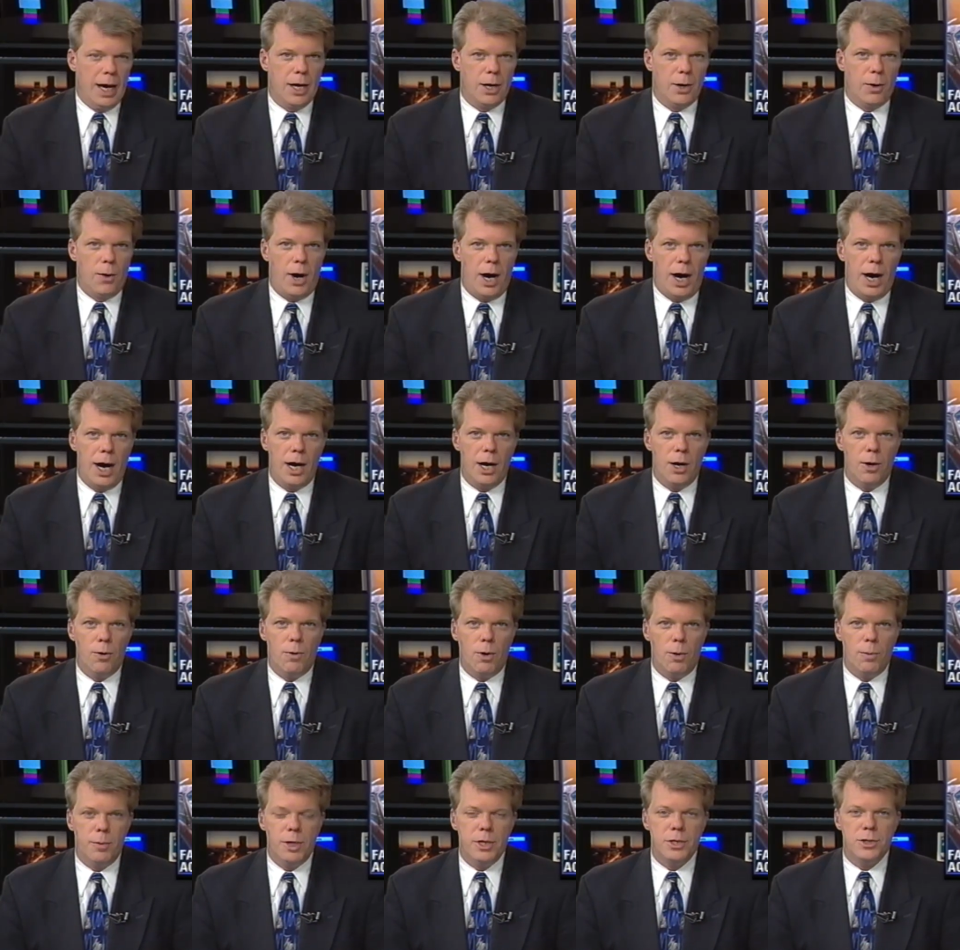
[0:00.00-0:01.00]
An Ohio
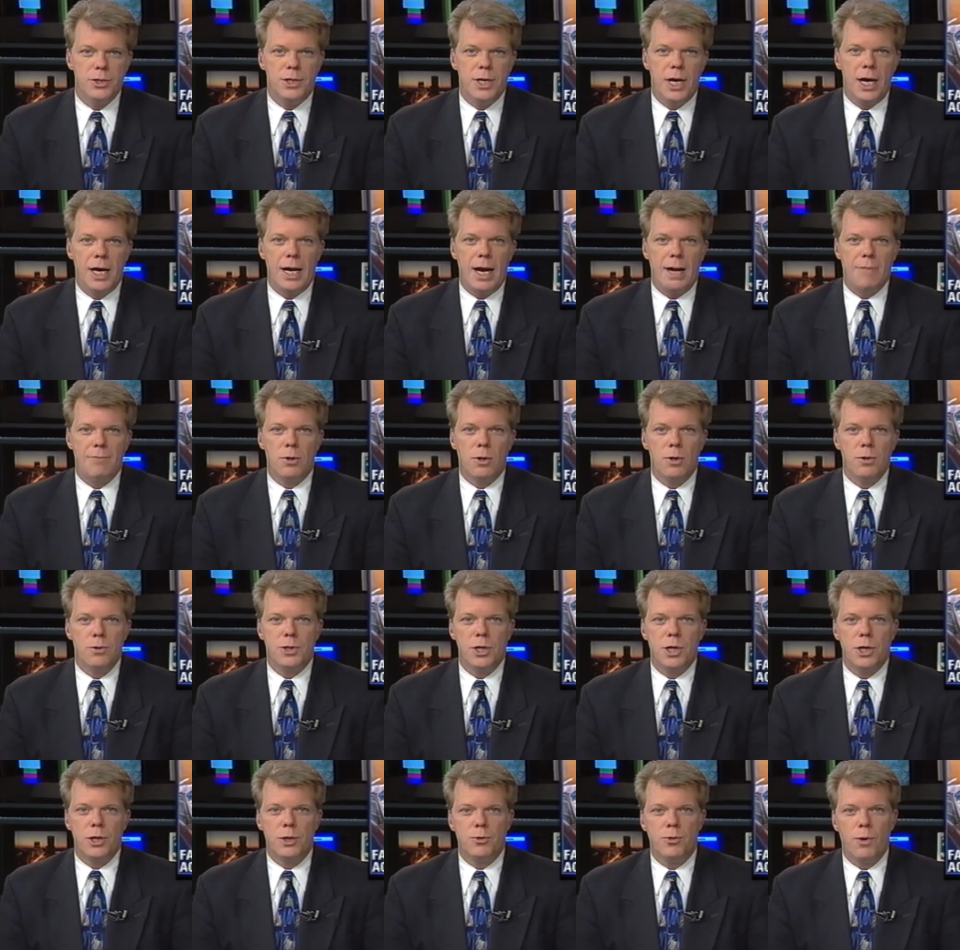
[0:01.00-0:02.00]
woman is dead after
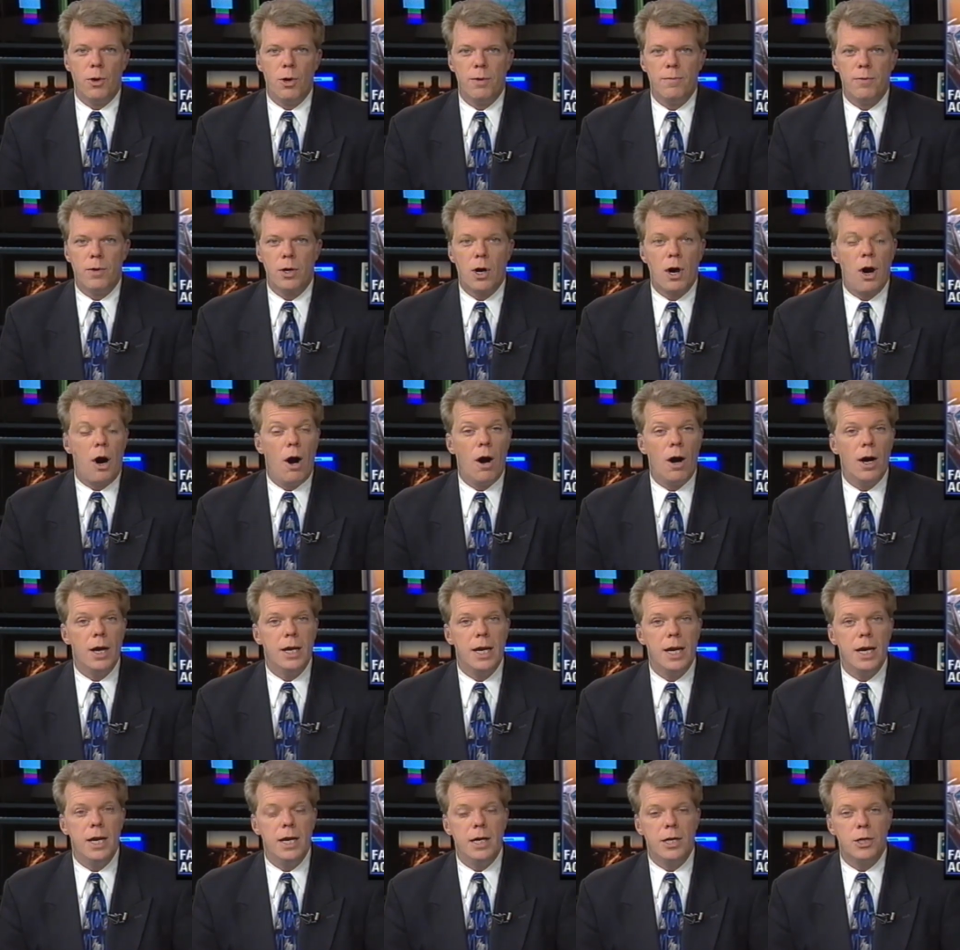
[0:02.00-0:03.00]
losing control of her car
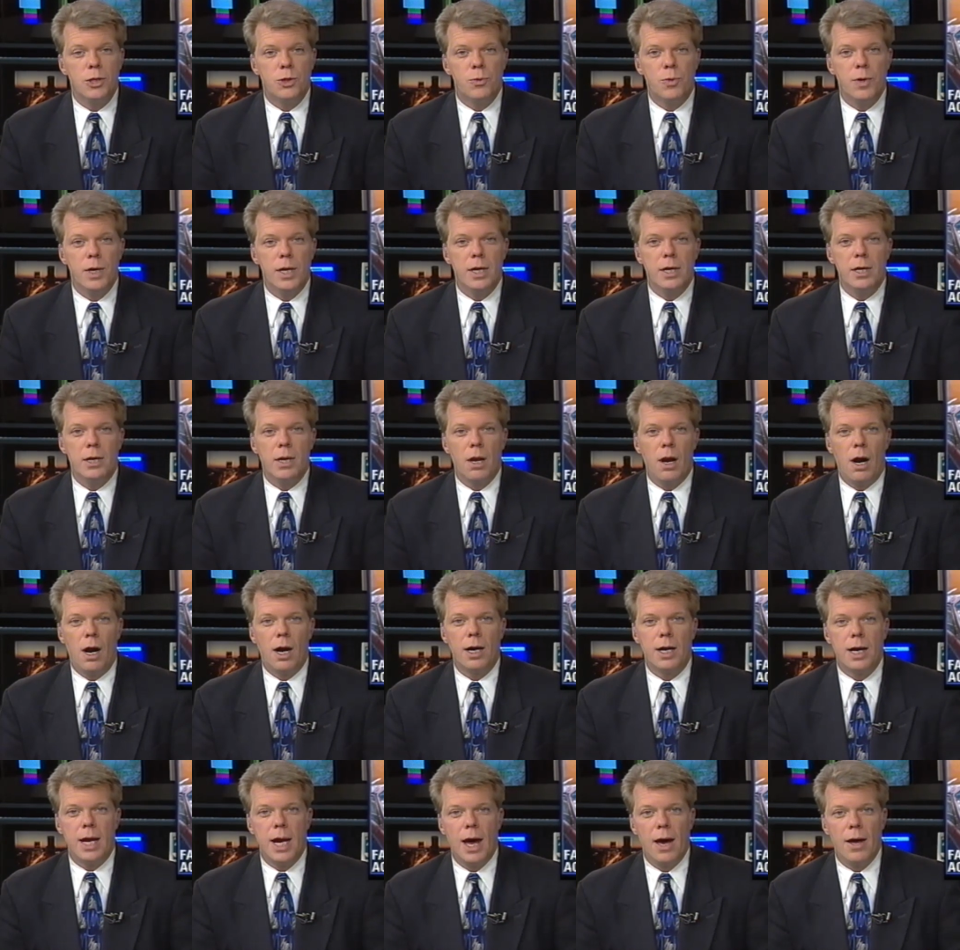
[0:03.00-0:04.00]
and hitting a tree in
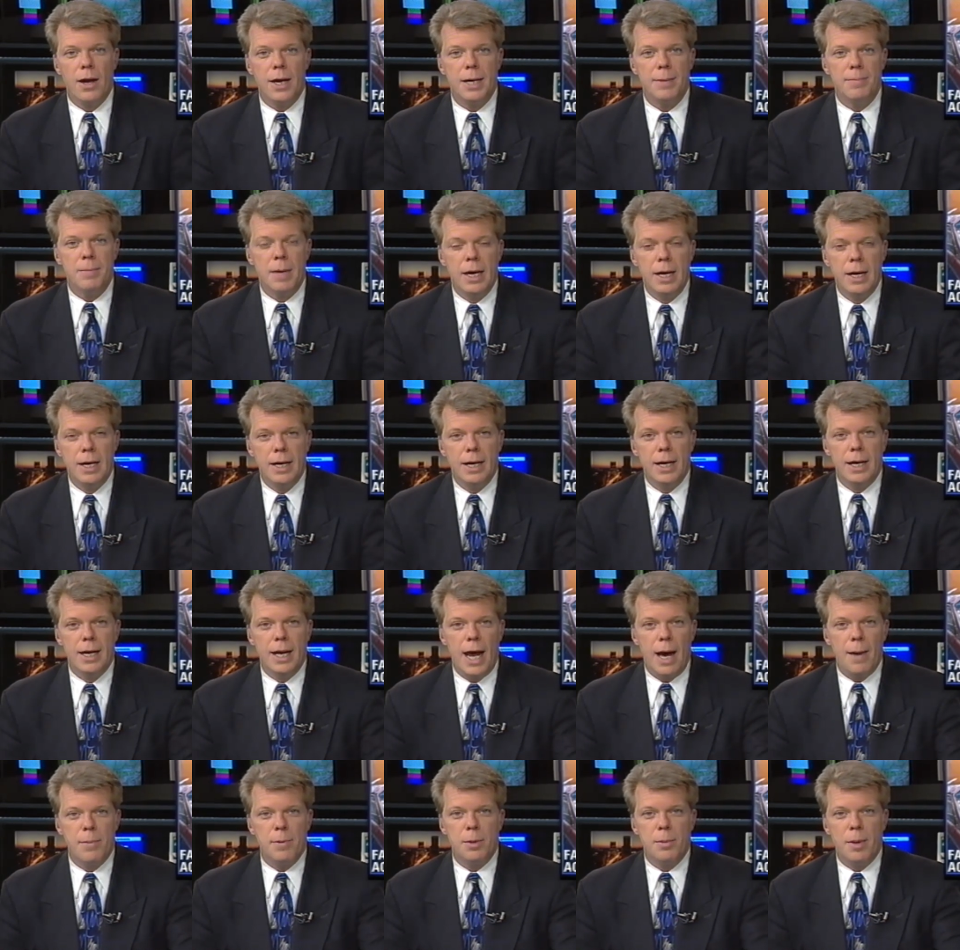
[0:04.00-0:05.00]
Clark County.
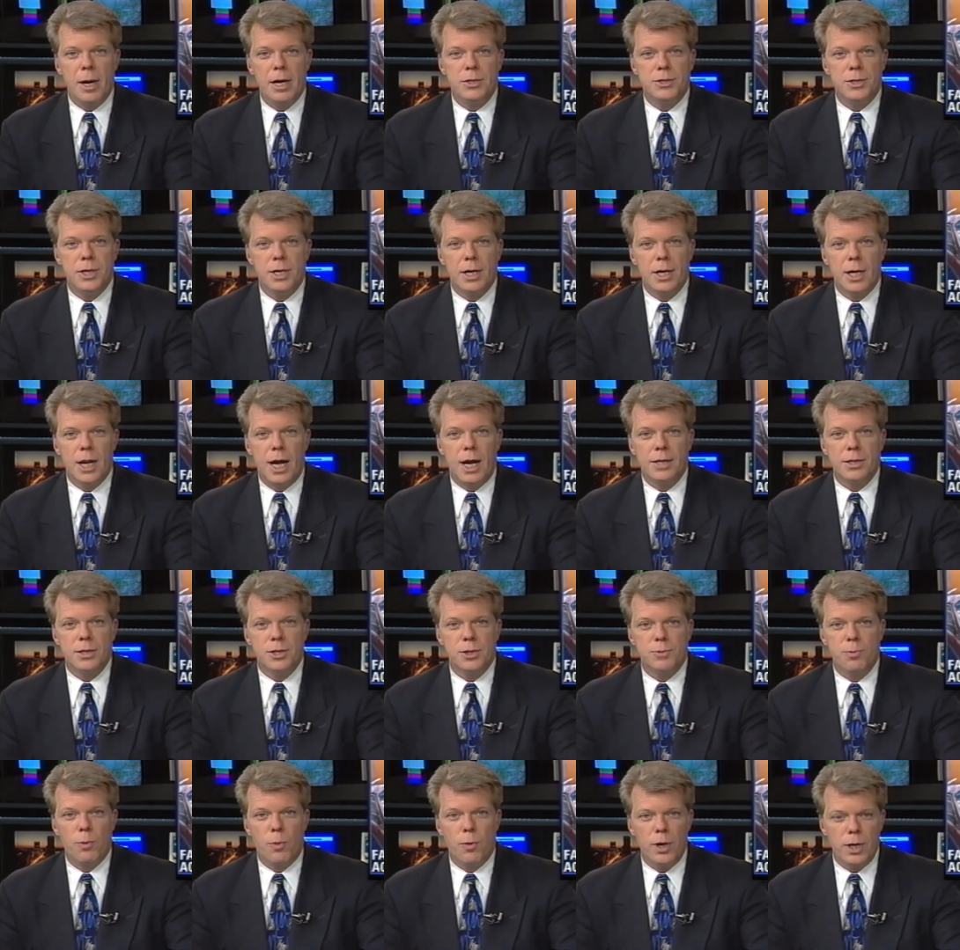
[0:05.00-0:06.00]
It happened about 10 o'clock
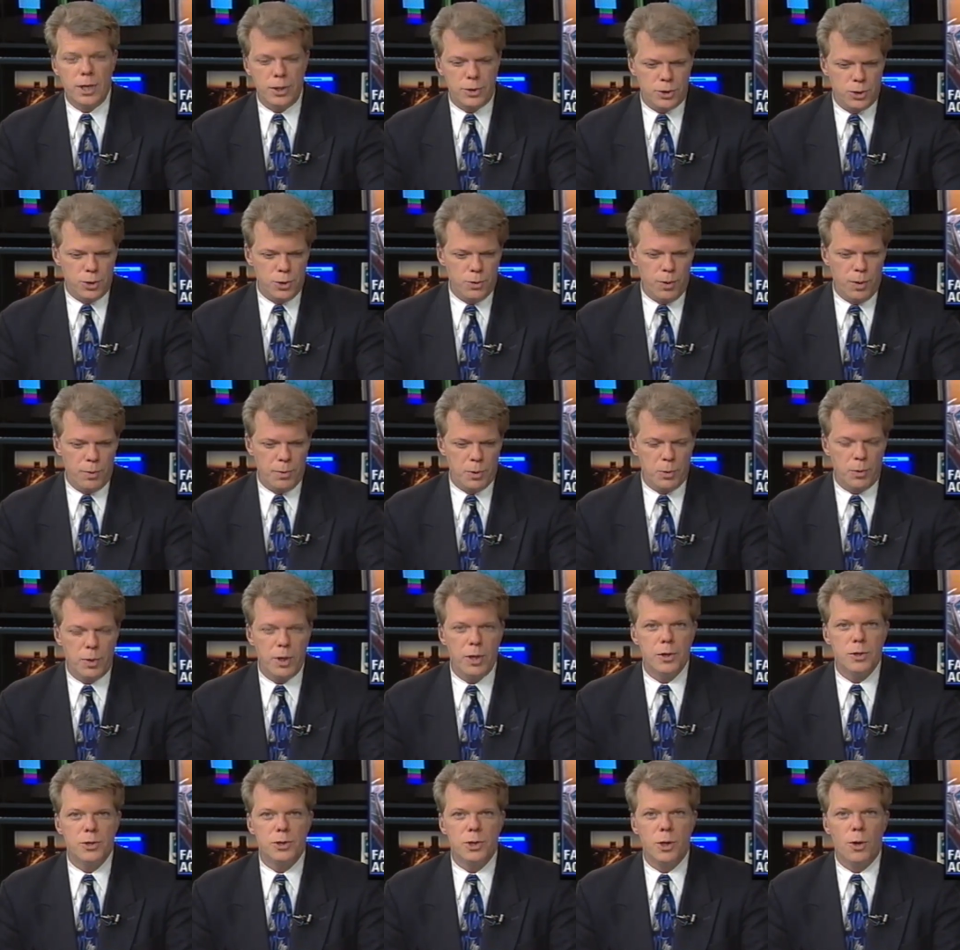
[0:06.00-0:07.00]
this morning. Two women,
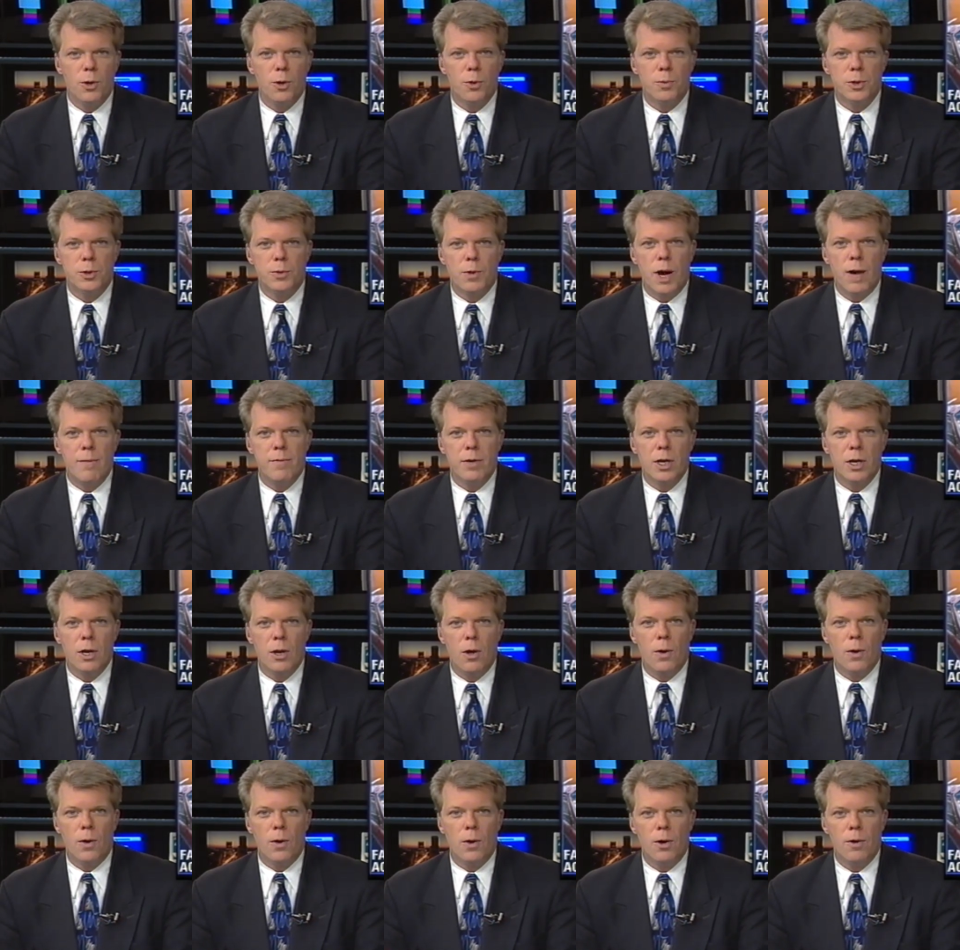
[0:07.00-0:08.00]
we are told, were driving
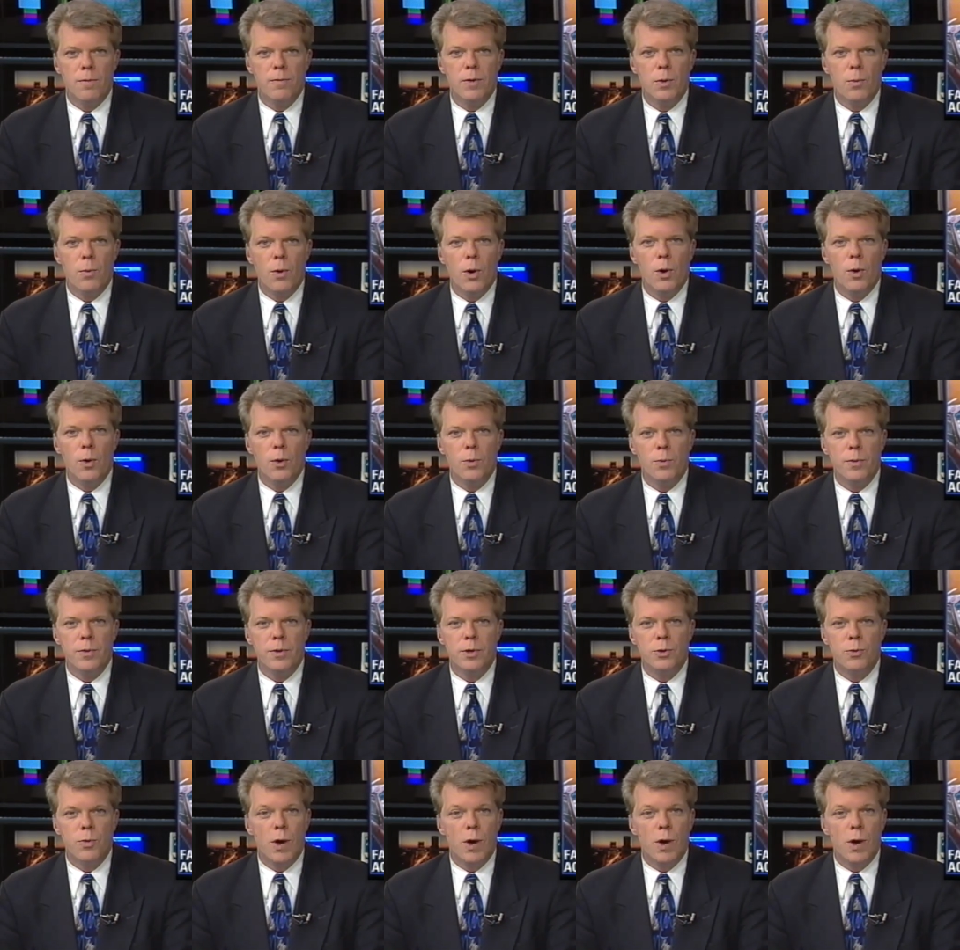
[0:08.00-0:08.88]
along Urban Road when